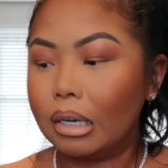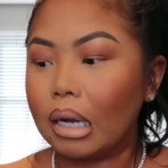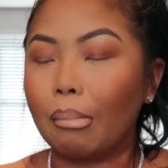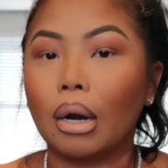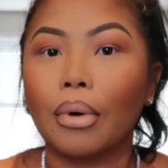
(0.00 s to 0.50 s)

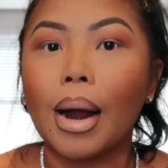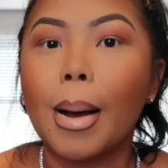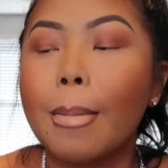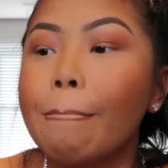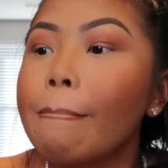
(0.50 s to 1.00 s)
tap it
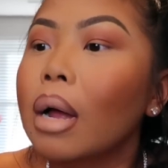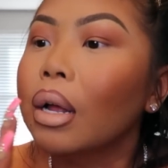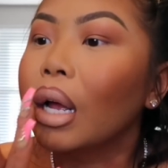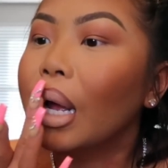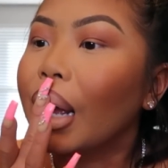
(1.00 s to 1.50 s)
around,
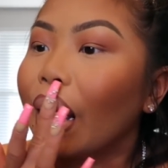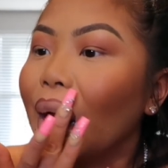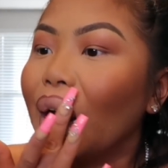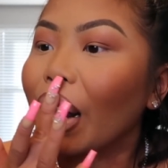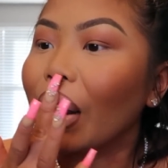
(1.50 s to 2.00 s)

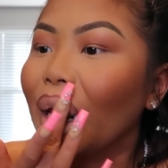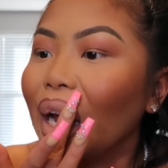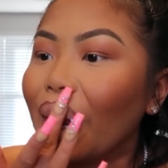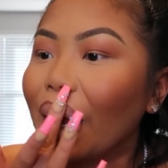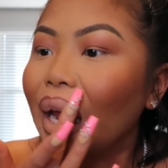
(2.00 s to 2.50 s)
and now
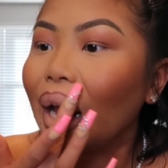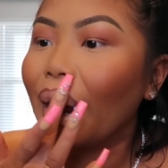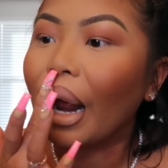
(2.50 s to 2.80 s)
lightly